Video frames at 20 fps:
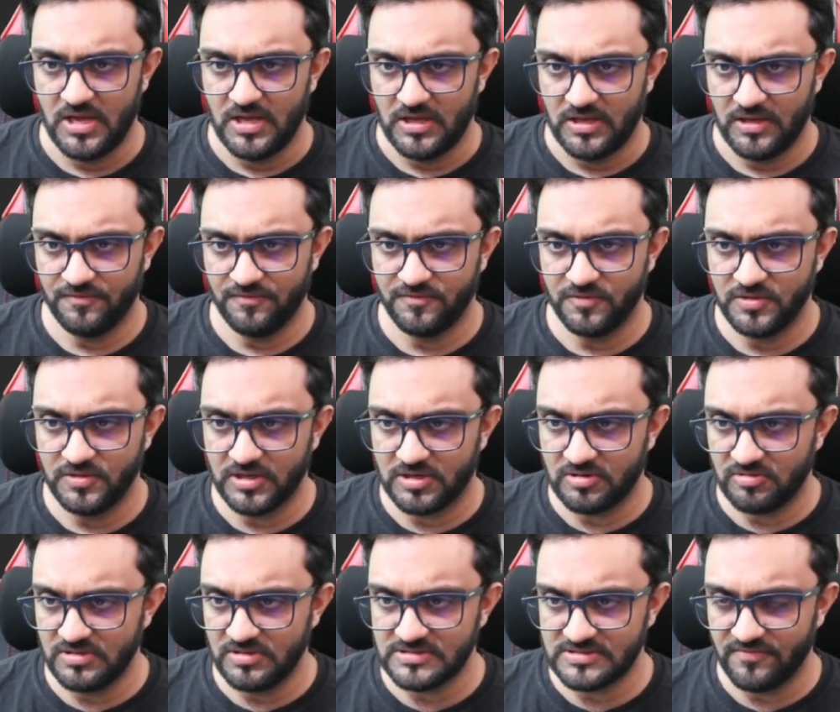if you
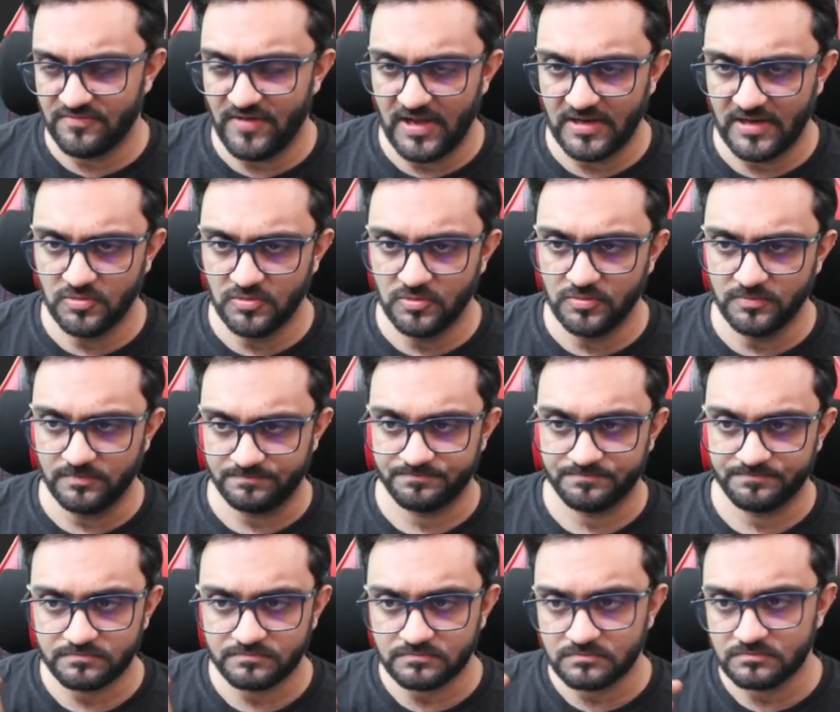decrease the value
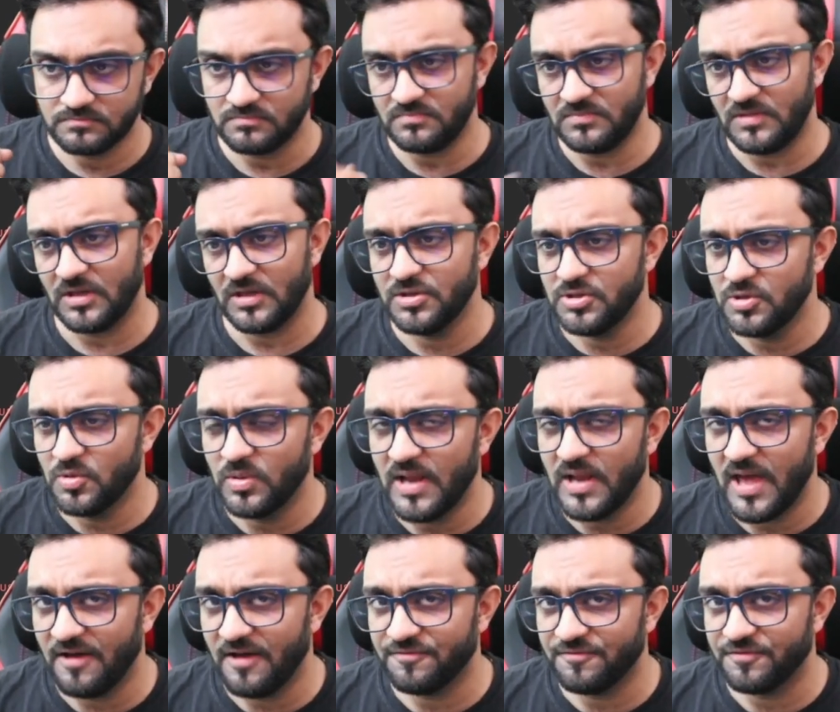you will
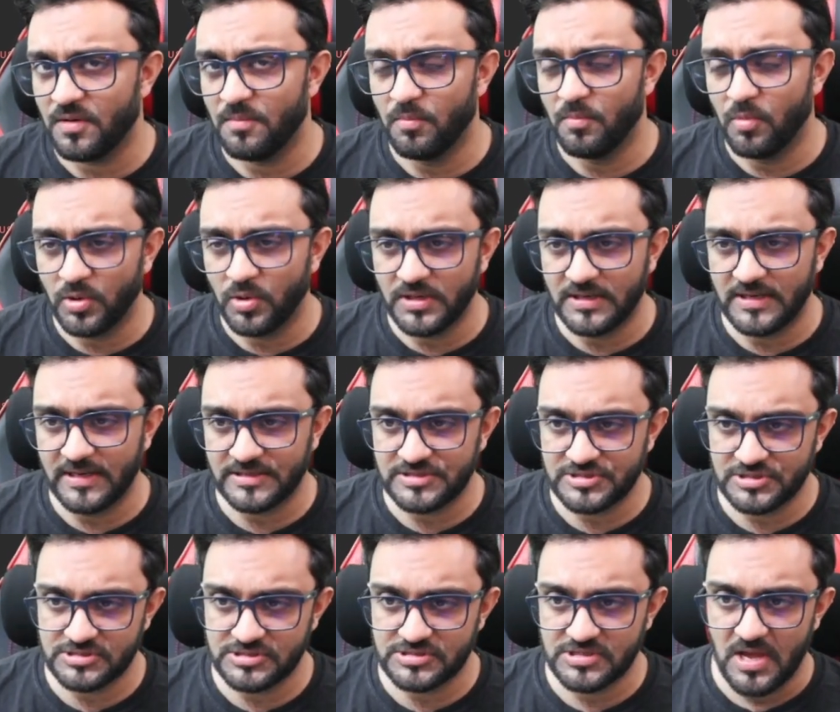have more
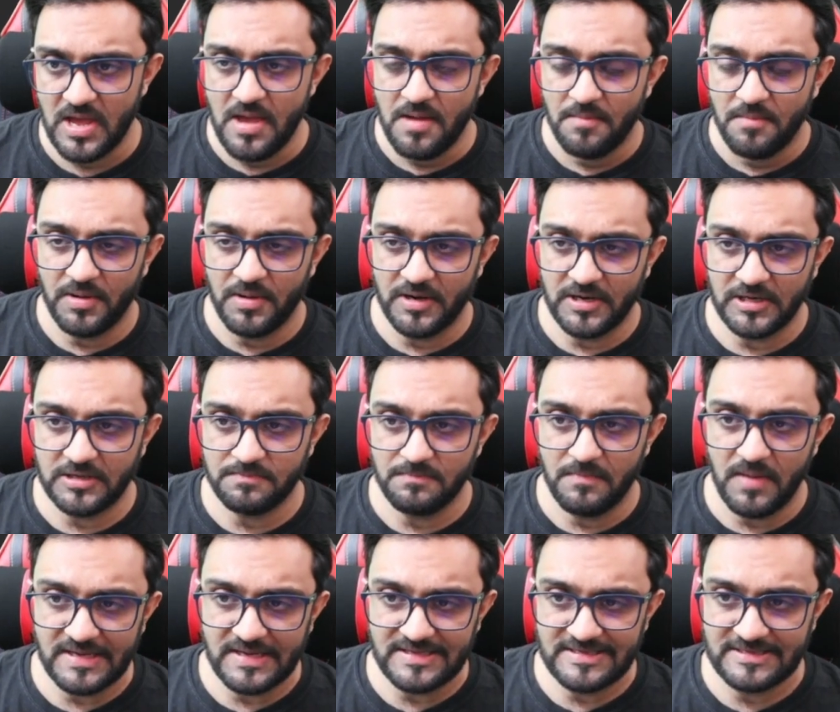detections but it
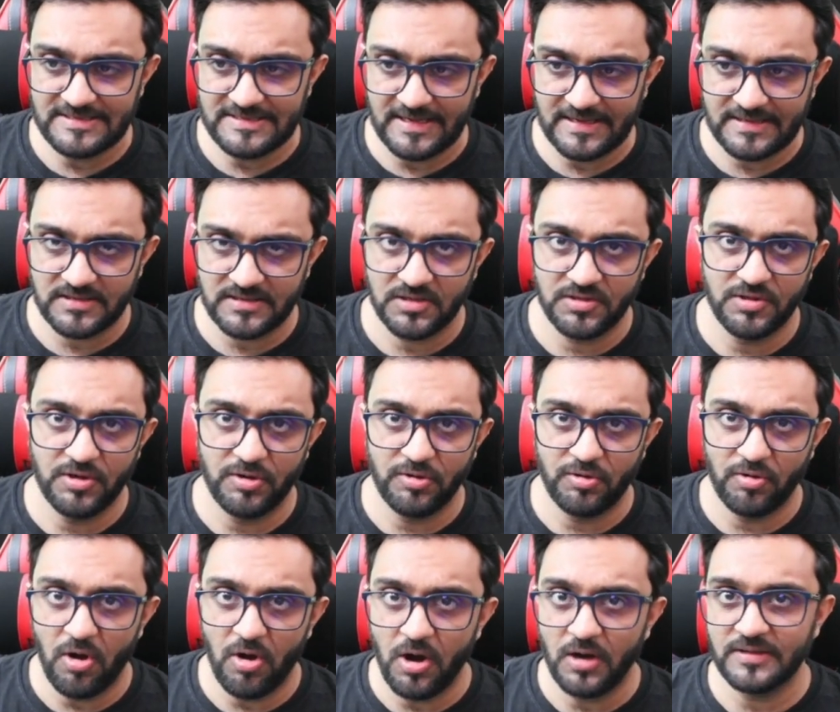might detect the
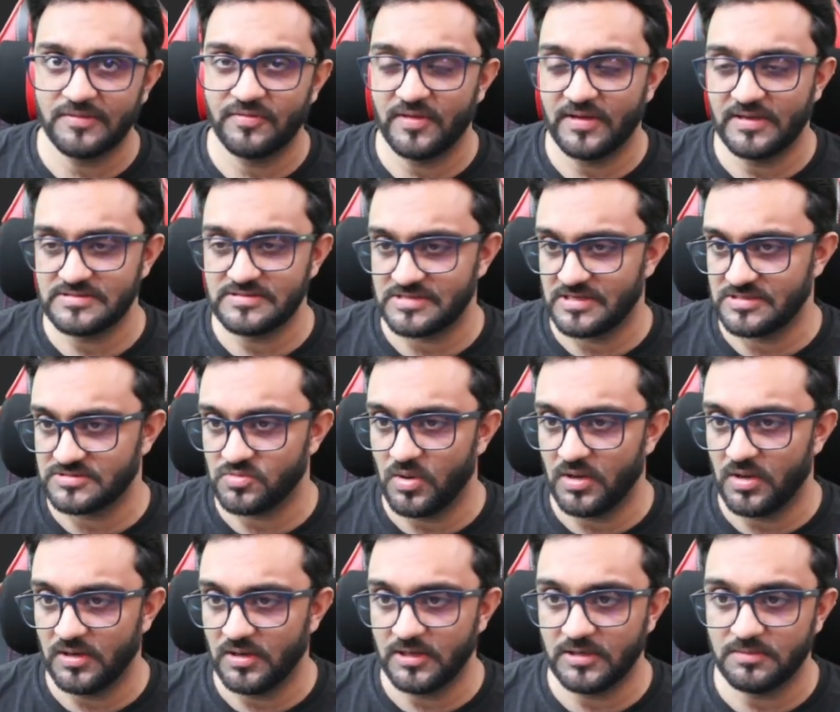wrong things as well
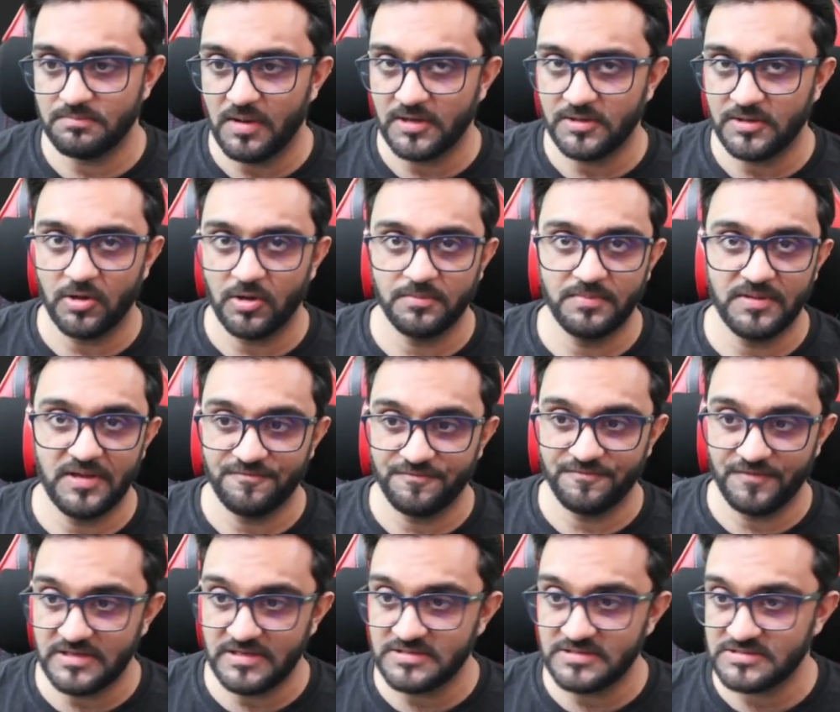it might not be a
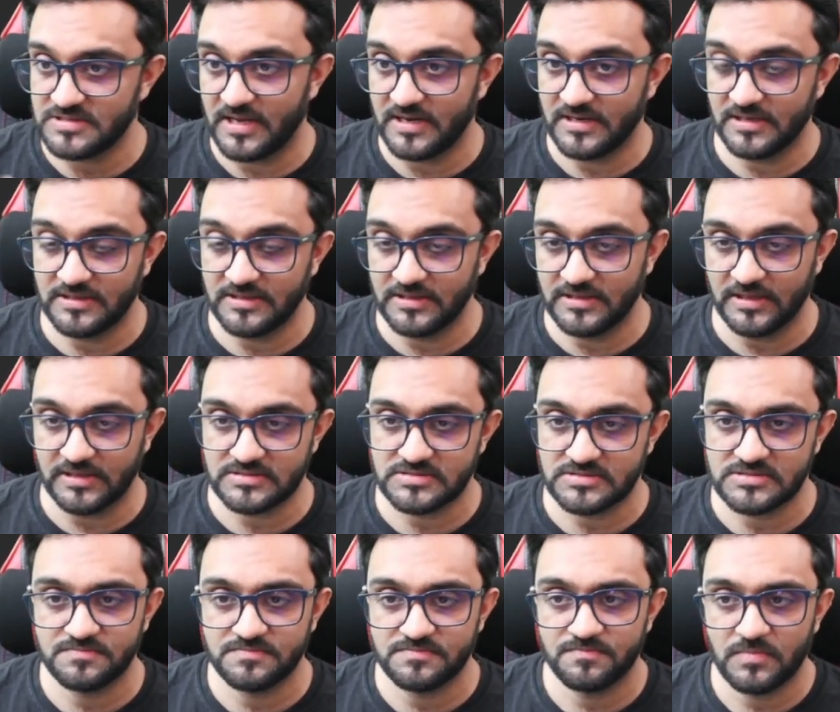face that it
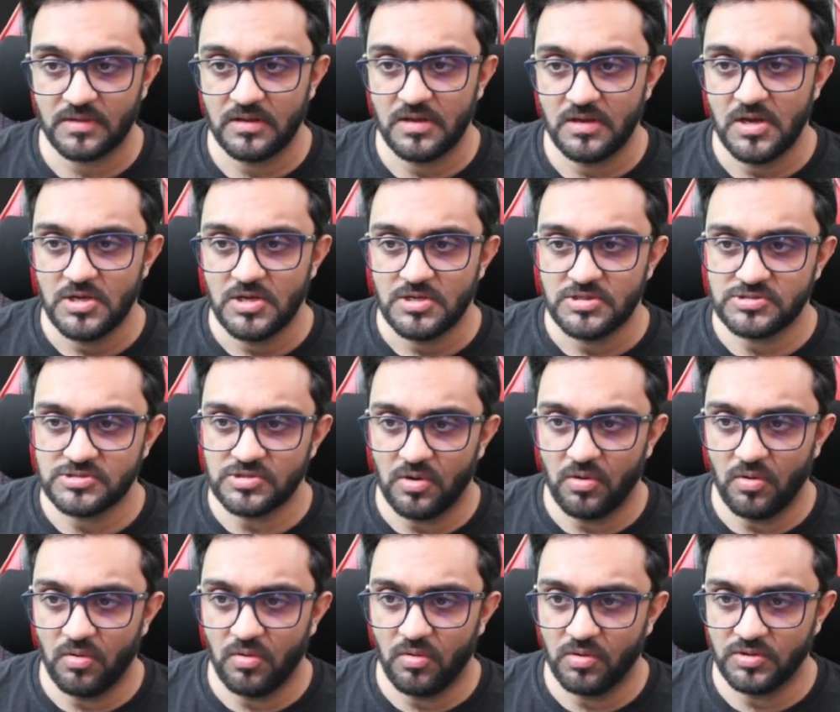detects
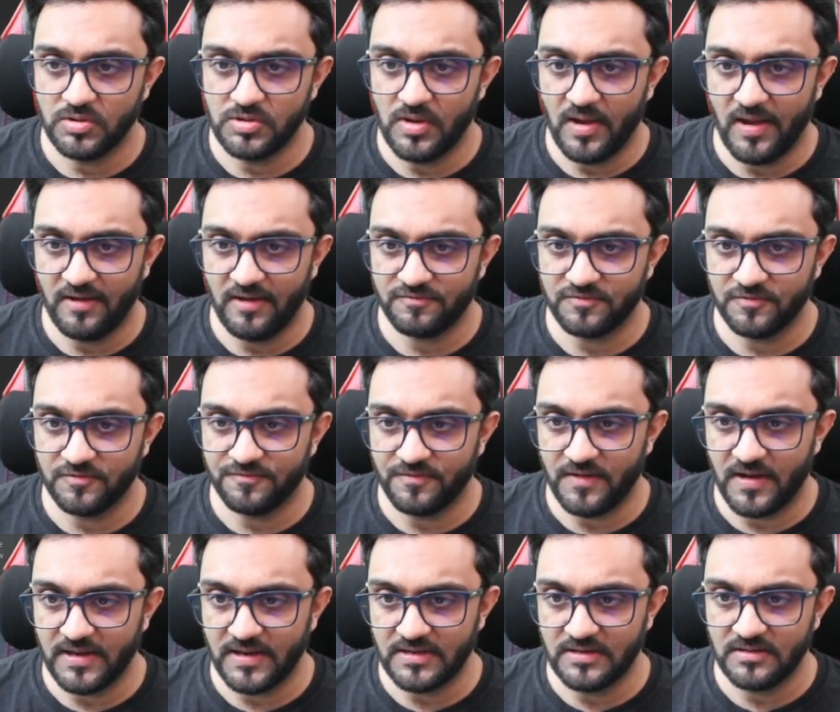so you have to
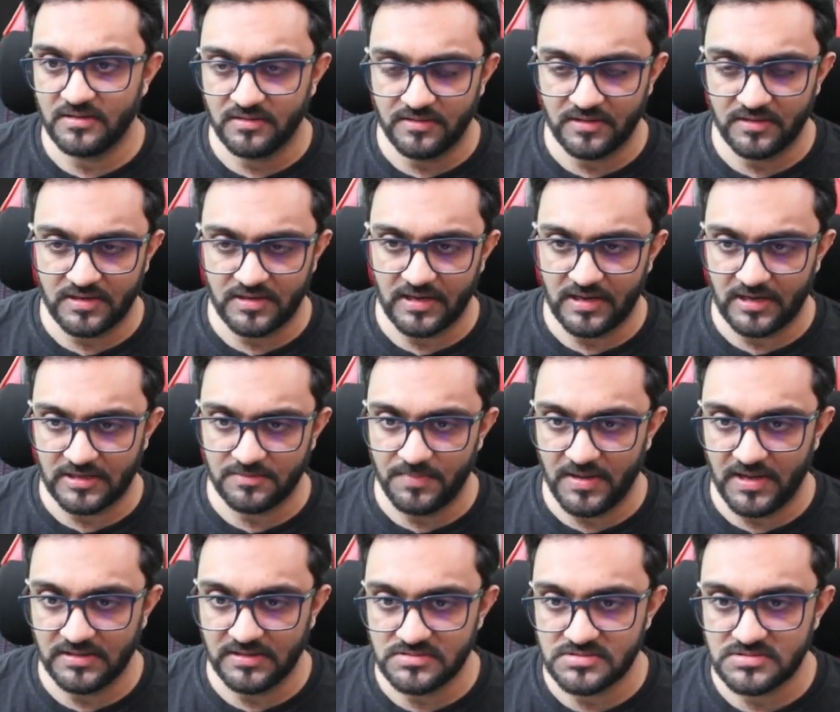find the correct
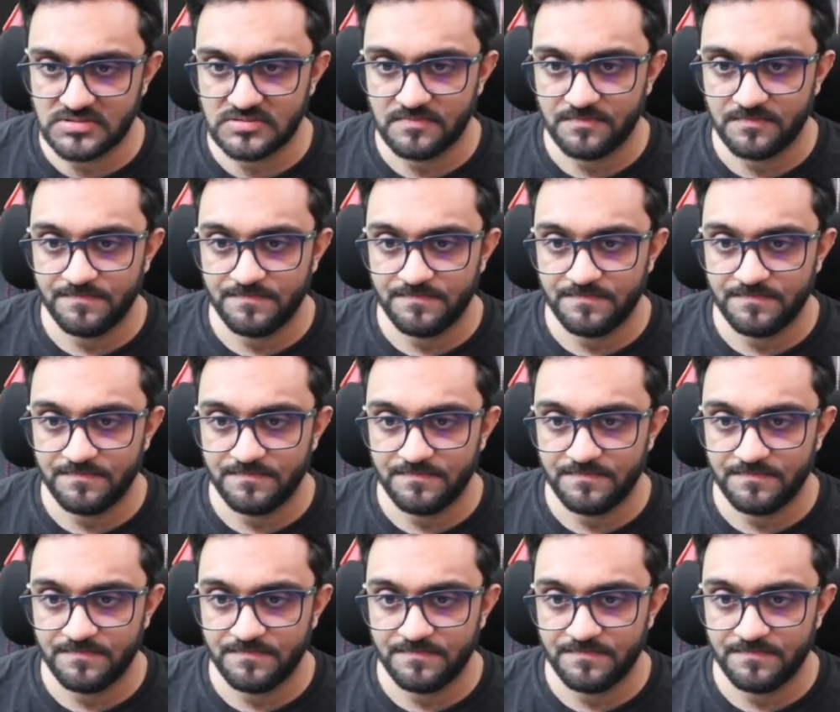balance